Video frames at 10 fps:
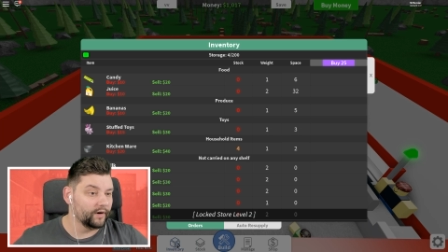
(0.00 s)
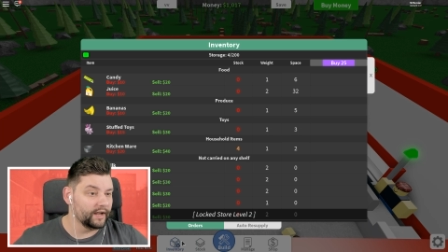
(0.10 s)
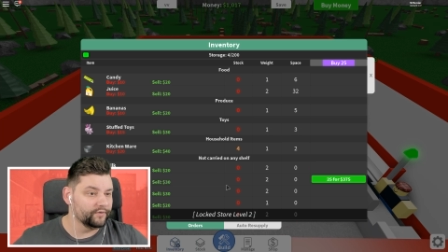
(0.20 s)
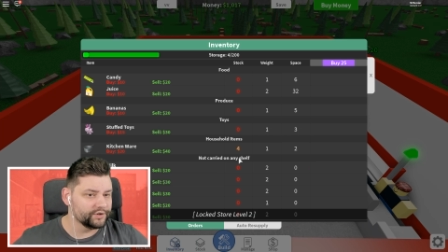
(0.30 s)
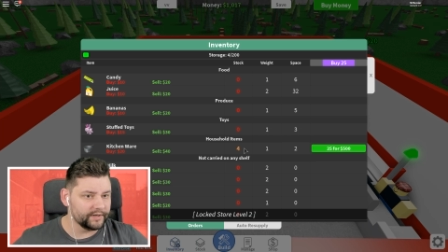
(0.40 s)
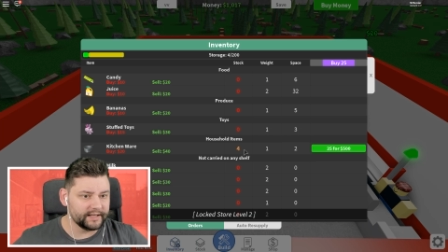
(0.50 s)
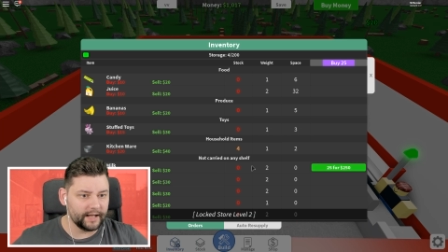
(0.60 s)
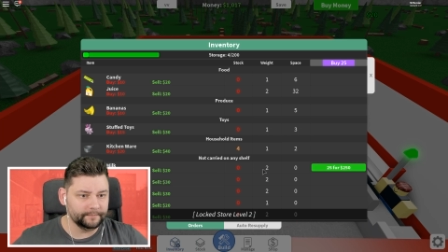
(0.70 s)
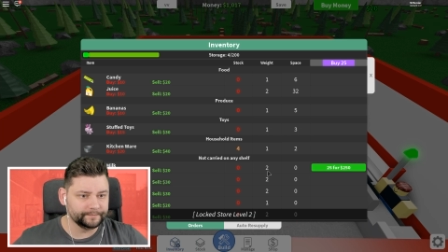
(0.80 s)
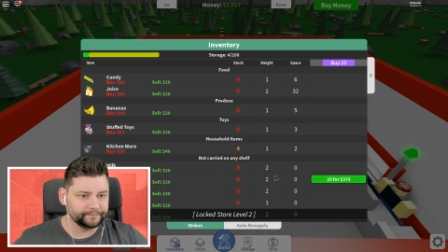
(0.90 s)
Right, inventory
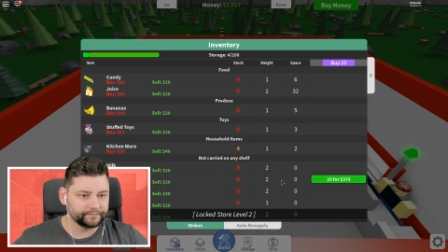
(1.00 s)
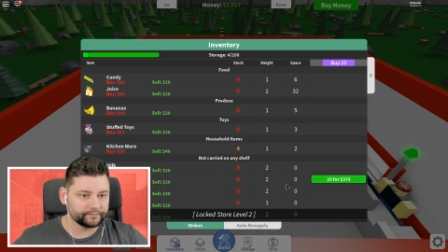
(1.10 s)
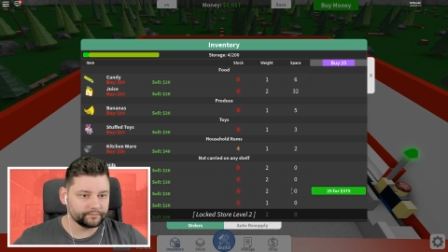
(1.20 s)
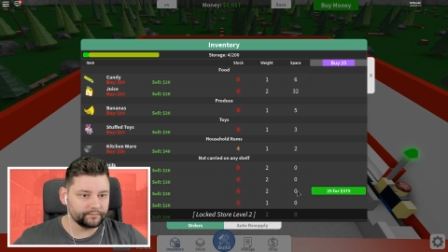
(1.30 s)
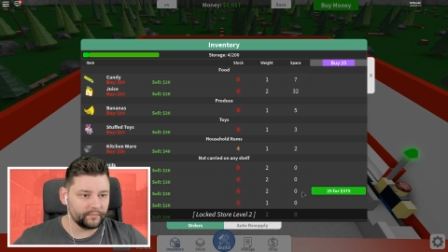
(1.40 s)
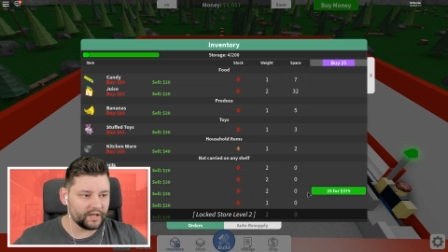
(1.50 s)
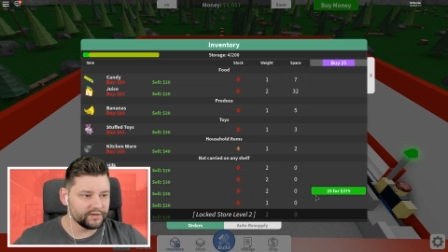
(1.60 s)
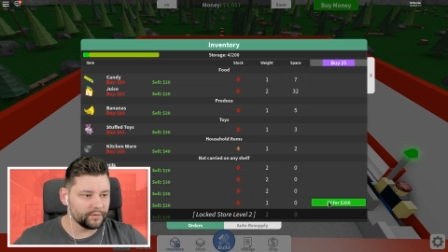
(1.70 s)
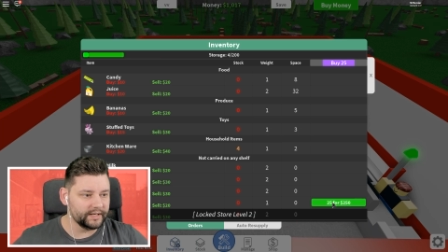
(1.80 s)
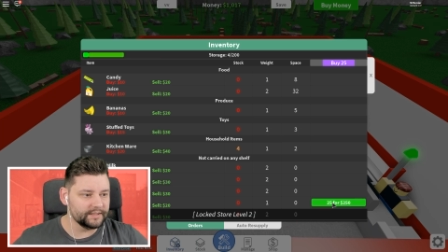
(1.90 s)
again.
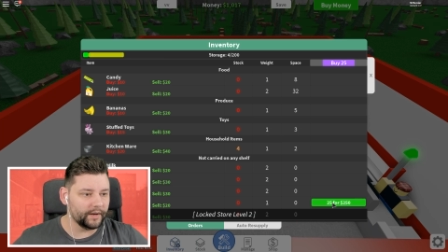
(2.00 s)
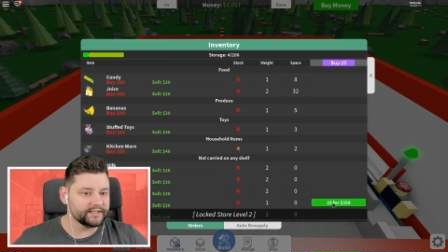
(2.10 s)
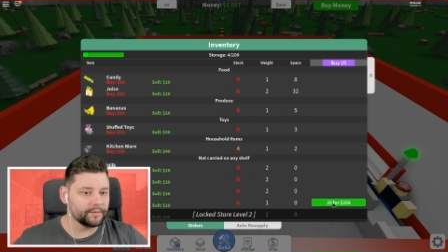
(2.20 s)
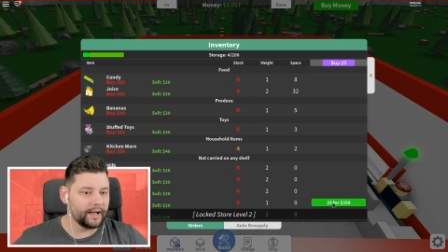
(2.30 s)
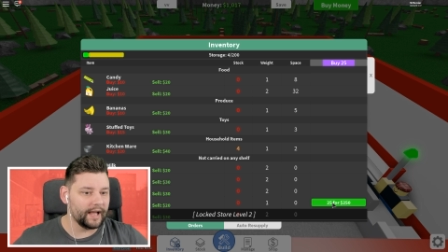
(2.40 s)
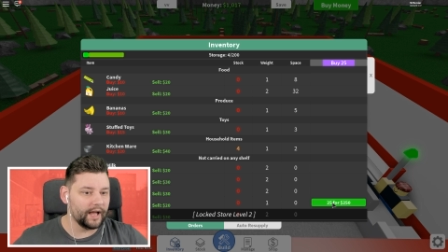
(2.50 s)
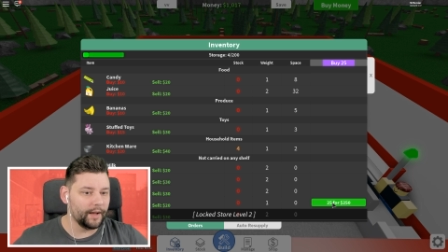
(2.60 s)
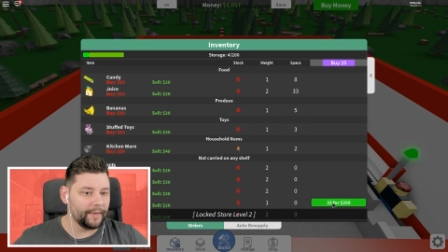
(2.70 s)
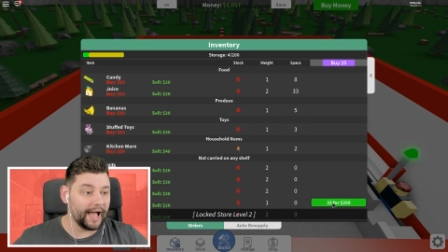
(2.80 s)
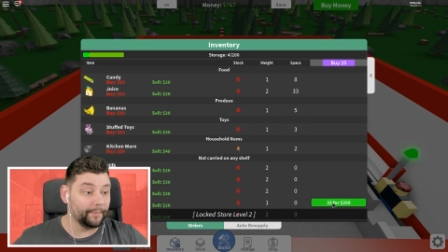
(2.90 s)
So we need to buy some
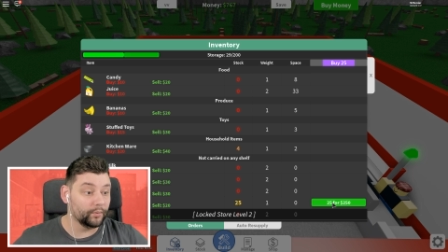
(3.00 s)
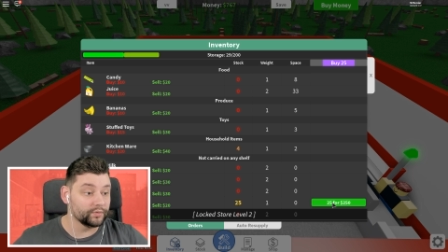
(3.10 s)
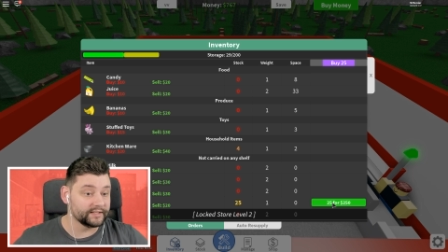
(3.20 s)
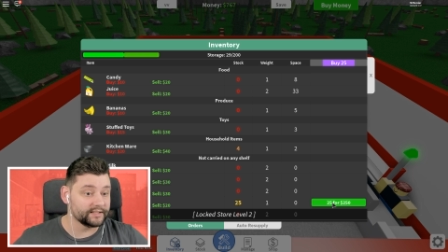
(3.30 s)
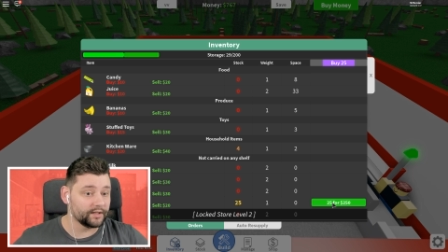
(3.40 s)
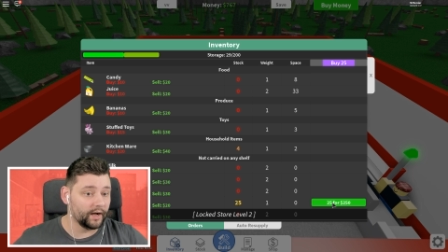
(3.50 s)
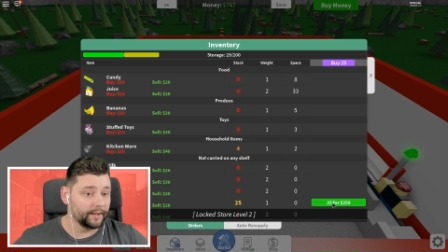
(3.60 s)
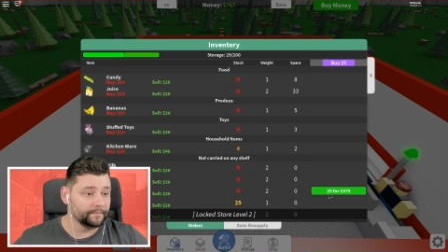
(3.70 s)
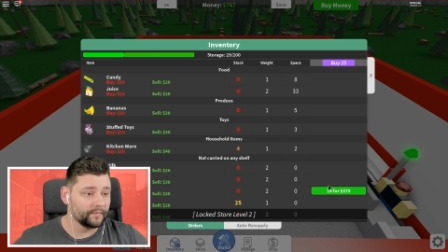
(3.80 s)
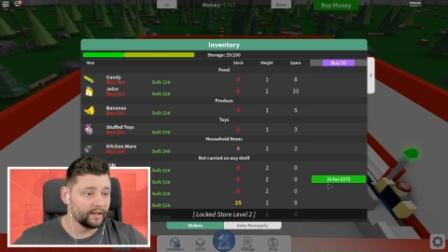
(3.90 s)
um, apples this
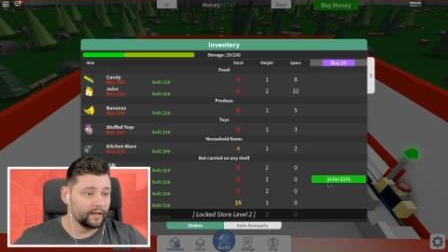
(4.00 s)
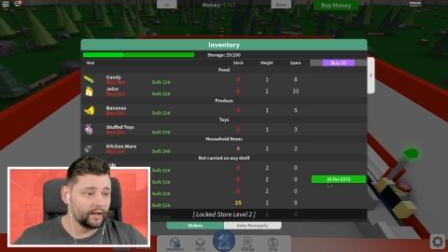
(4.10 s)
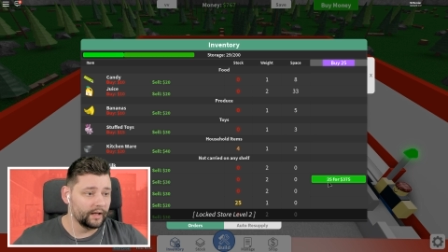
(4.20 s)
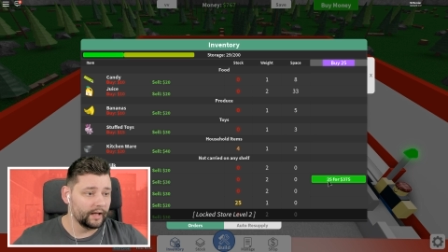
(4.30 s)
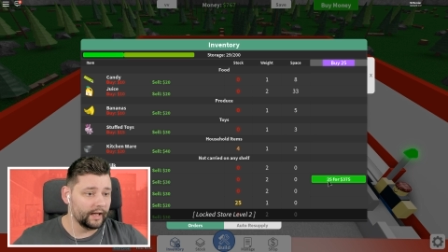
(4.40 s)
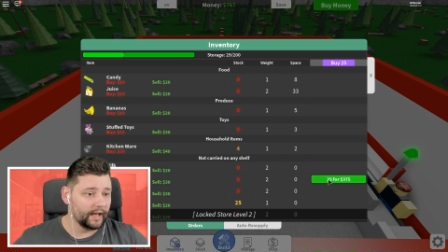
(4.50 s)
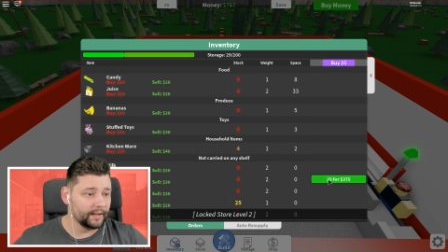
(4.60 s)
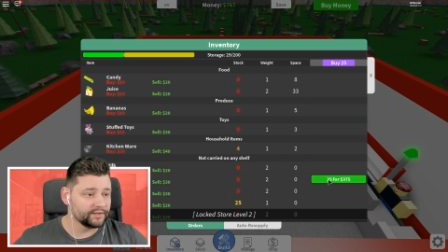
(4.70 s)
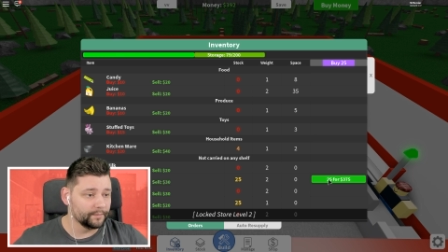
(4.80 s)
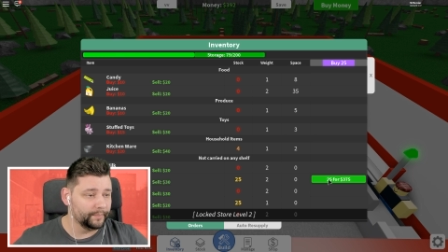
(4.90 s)
time
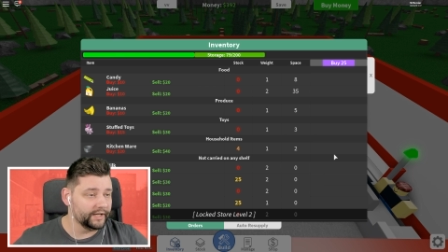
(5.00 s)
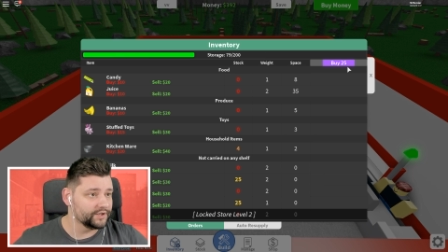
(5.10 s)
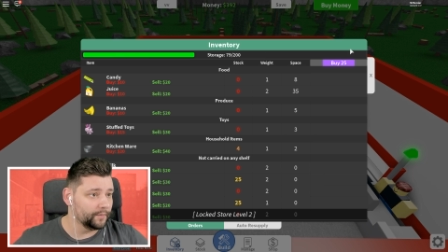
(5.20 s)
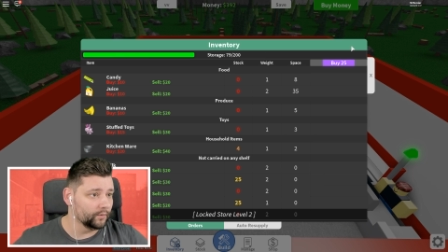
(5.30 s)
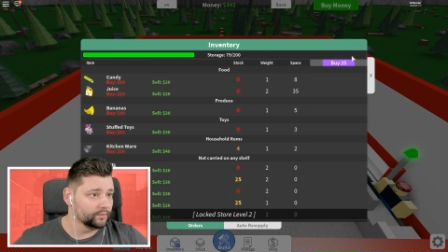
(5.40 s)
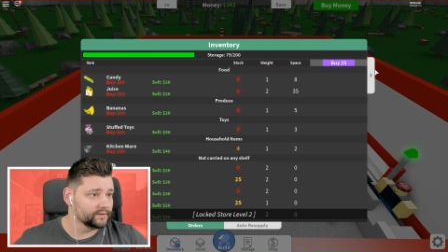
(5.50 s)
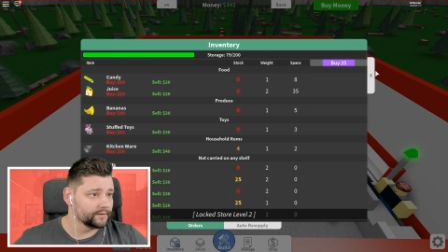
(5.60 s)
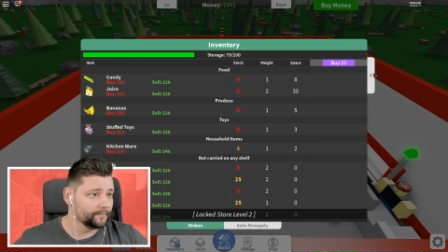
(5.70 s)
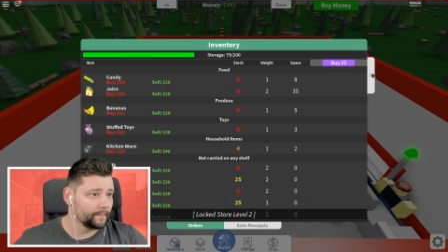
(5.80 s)
and some beach balls.